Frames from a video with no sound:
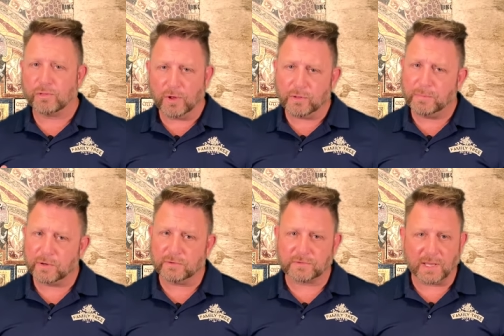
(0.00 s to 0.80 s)
Although
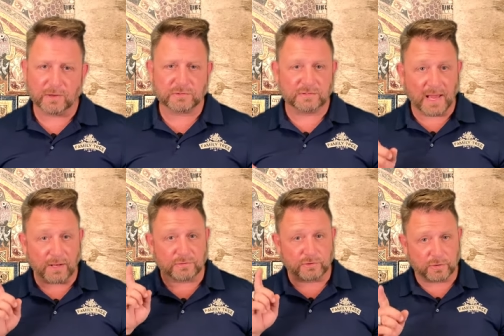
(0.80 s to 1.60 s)
the Book of Kells
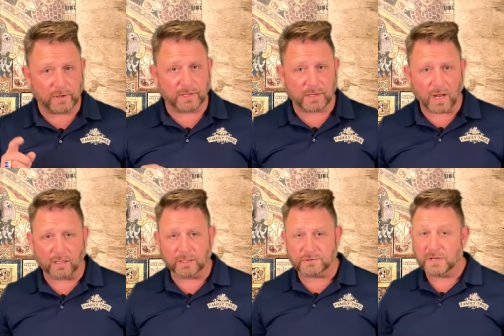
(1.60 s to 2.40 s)
is housed at Trinity
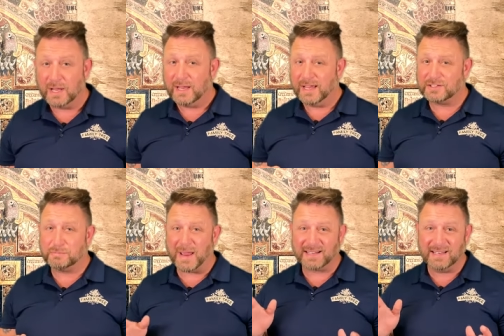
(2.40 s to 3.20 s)
College,
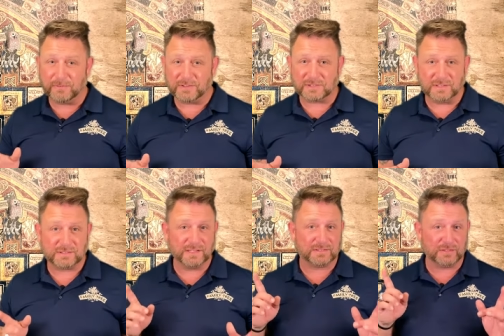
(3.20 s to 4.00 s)
its
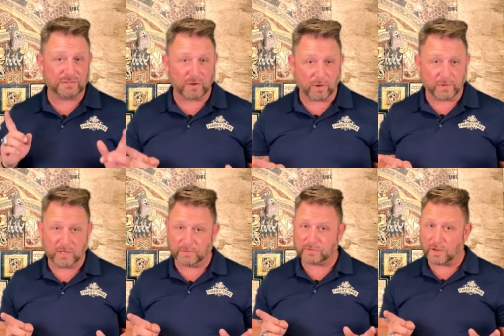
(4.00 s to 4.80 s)
magnificence is
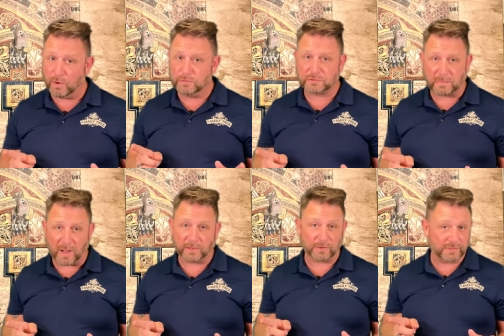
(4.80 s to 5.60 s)
deserving of its own
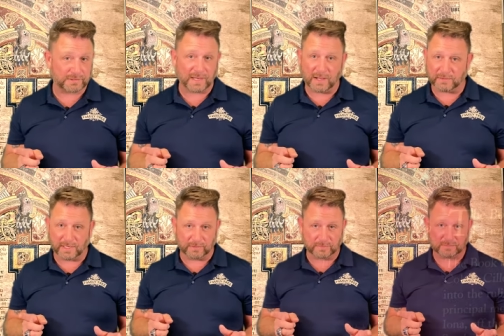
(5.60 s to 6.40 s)
spot on this
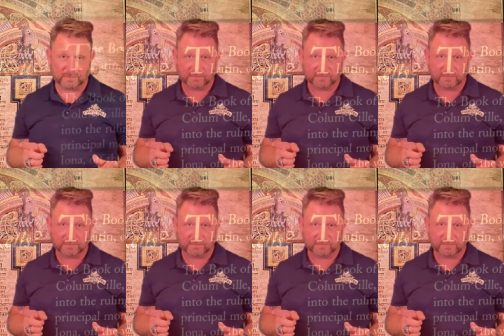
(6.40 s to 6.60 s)
countdown.